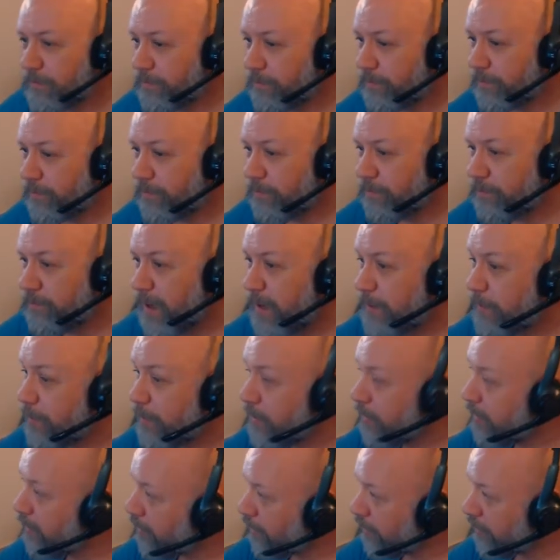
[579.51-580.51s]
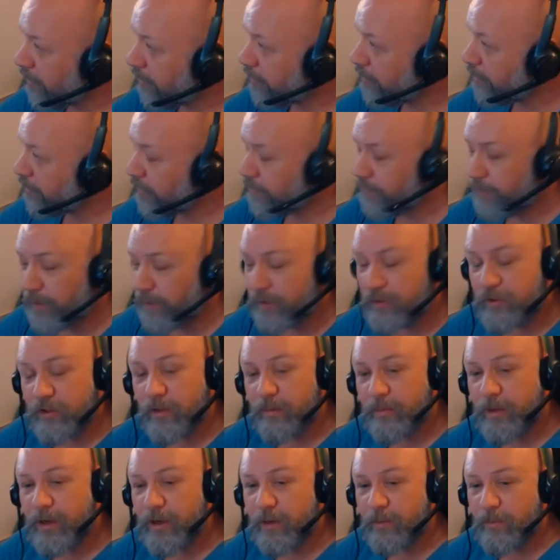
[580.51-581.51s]
Maybe I should invest in a better
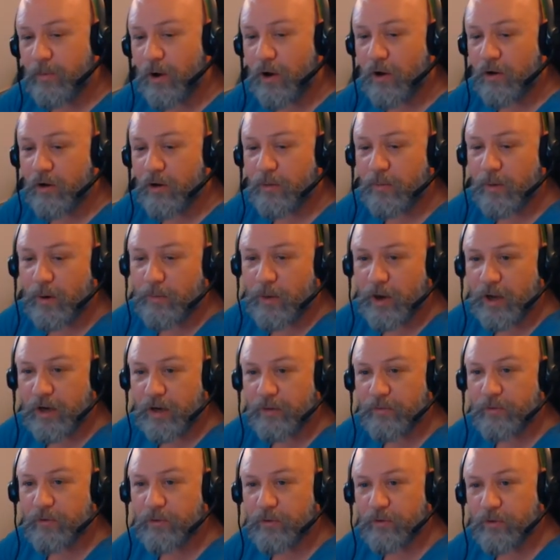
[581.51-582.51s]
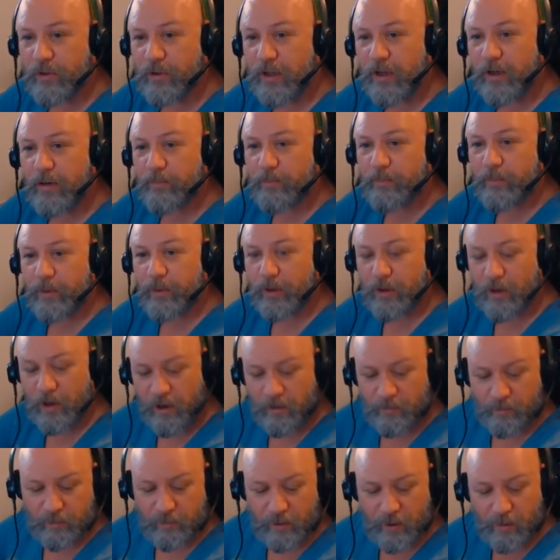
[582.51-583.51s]
modem. I might even do that, but I'm
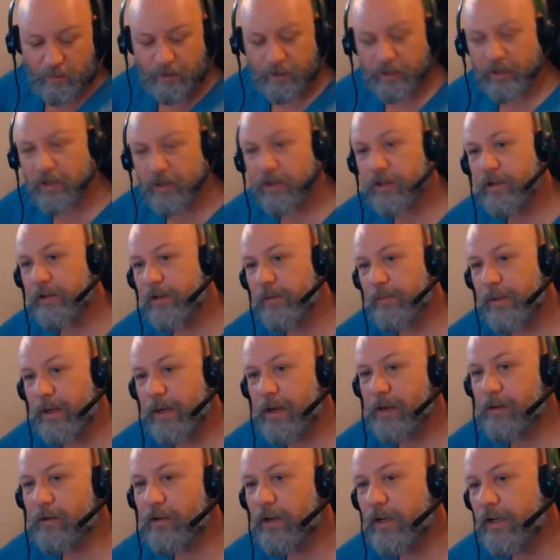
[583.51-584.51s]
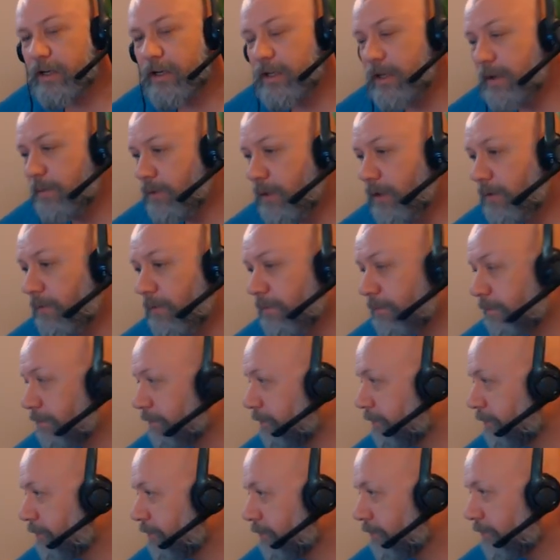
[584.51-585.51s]
probably going to get a power line adapter
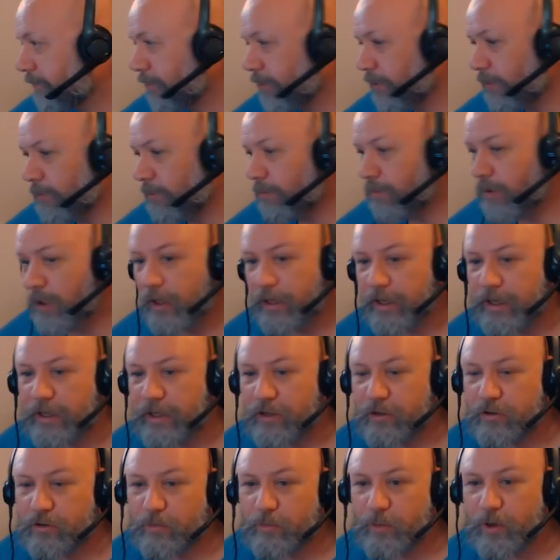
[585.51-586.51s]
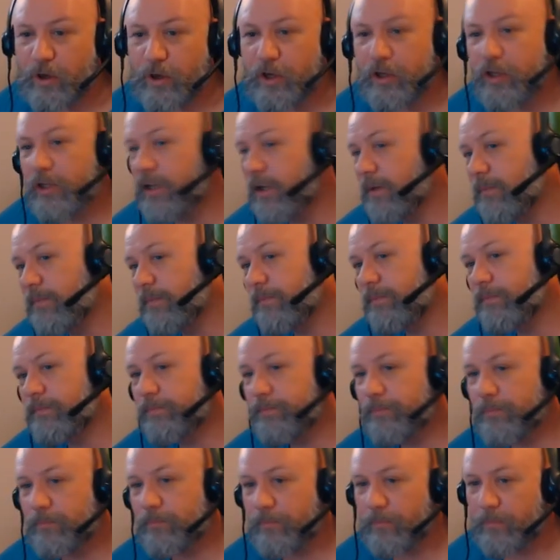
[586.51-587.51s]
to plug into my um,
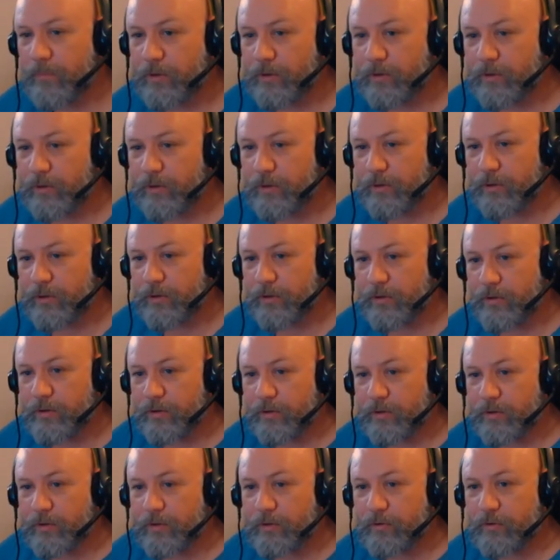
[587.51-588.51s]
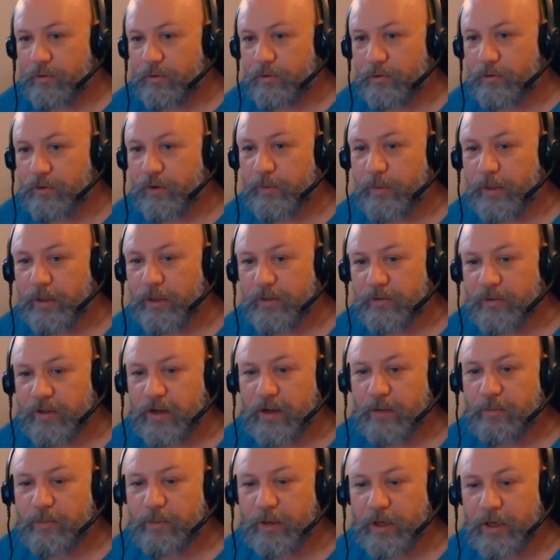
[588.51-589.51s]
streaming setup
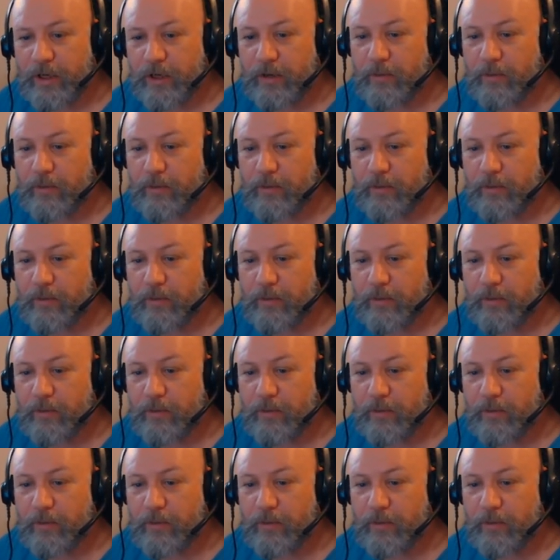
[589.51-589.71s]
here.